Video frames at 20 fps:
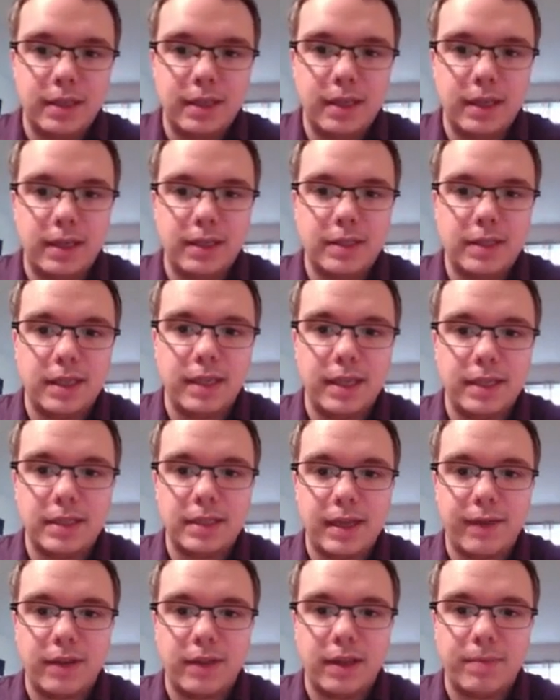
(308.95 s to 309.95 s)
it to the
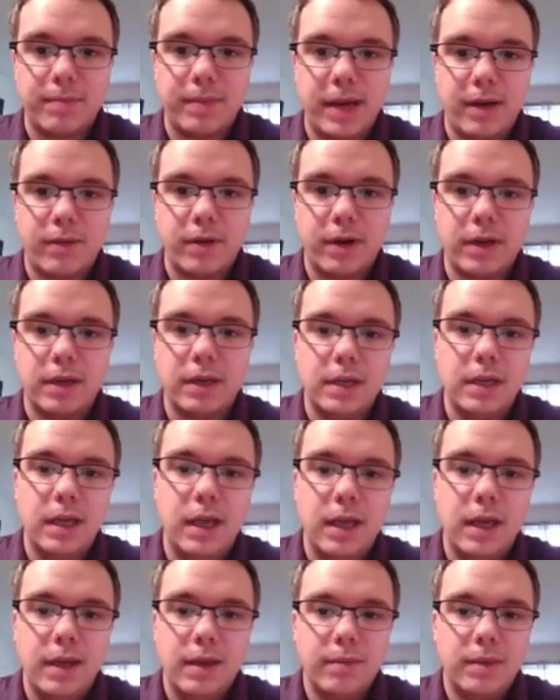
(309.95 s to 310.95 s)
7th power,
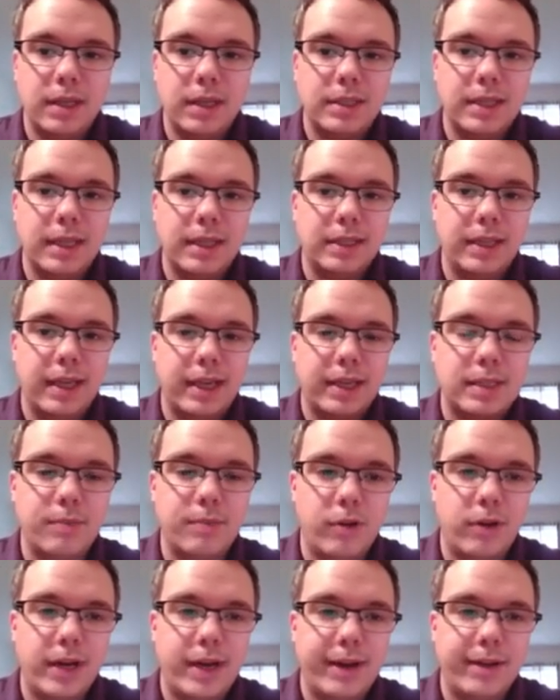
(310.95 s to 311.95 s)
I'm going to take the
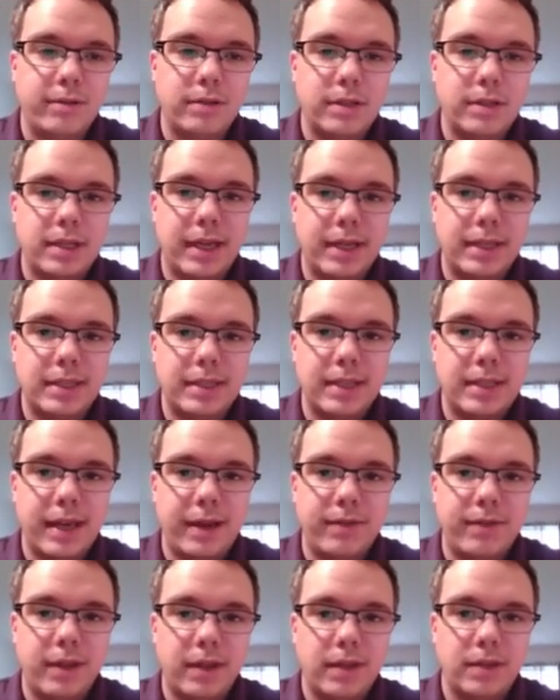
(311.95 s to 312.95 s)
exponent outside
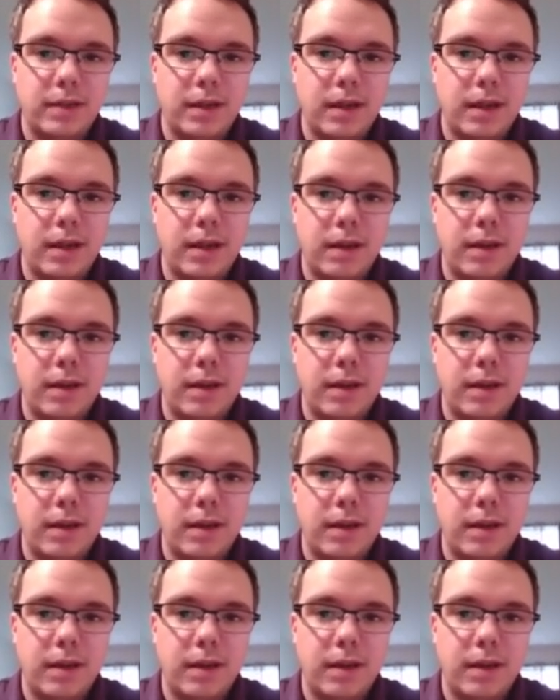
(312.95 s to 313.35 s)
7